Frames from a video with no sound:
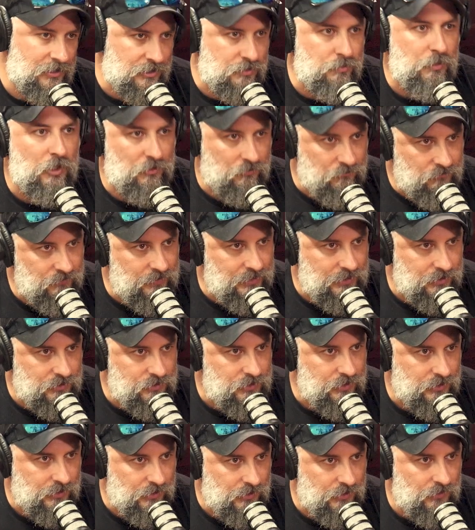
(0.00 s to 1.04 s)
It's smaller
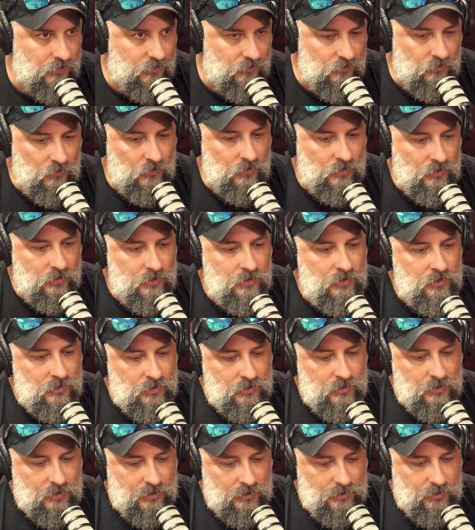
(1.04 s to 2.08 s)
fish,
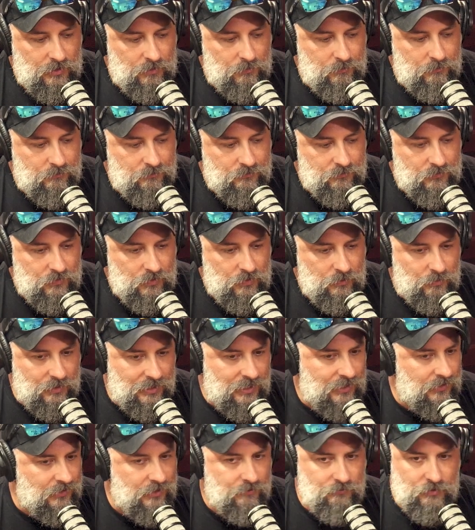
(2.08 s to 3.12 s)
but
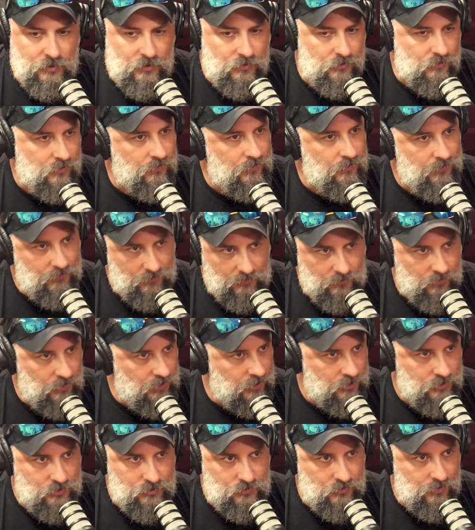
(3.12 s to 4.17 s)
yeah, they have little
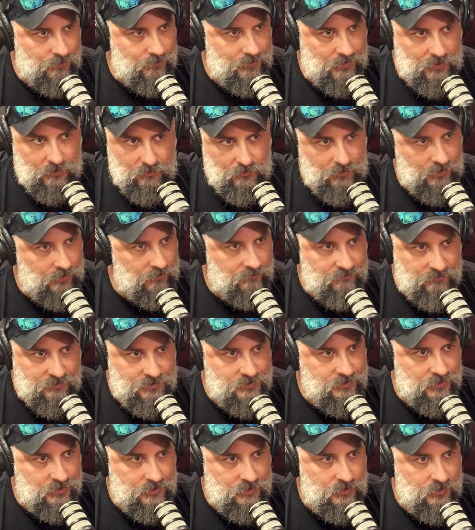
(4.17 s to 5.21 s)
cleaner shrimp and cleaner
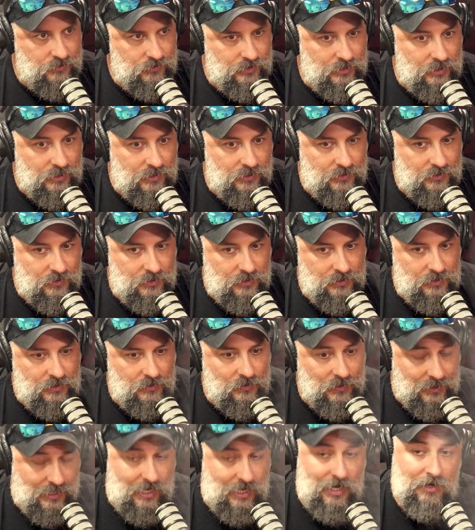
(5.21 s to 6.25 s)
fish that'll do it.
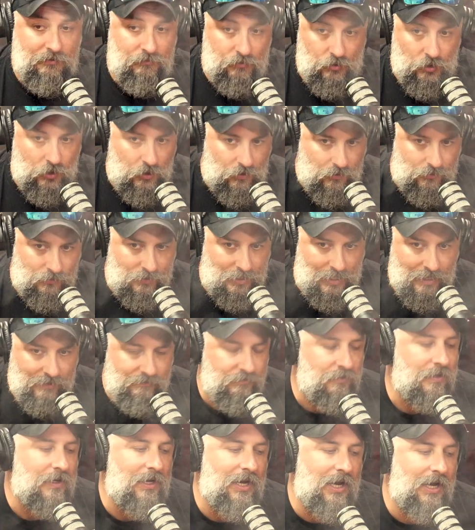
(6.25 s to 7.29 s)
And like I've
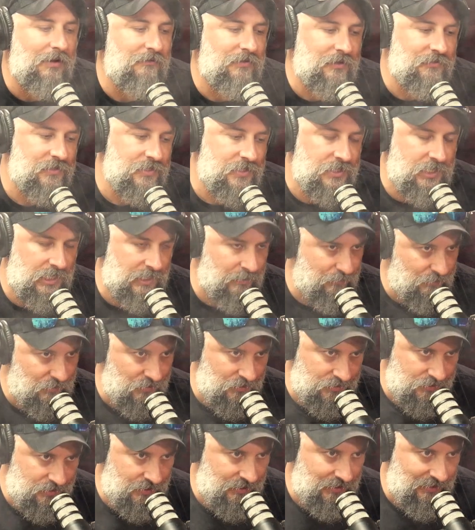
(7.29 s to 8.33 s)
never seen it
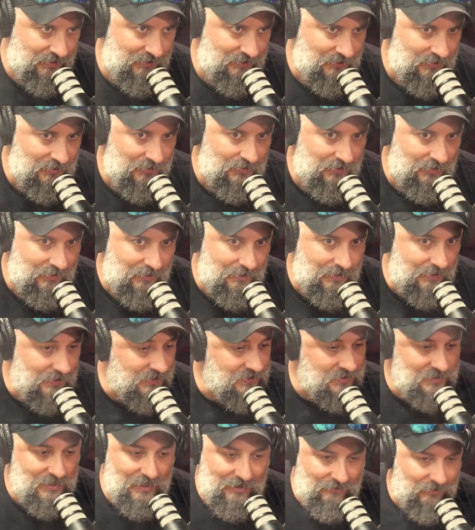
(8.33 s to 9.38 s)
personally, and
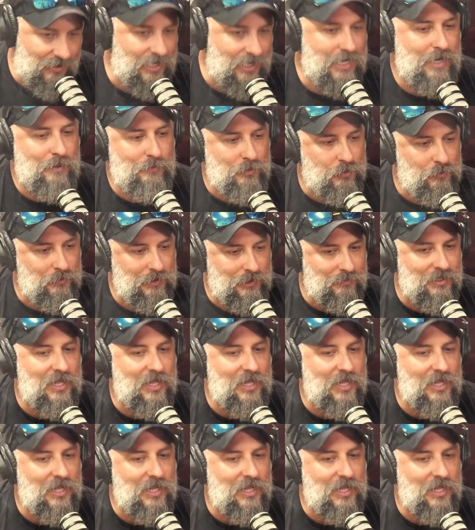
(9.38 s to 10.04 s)
it's never happened to me.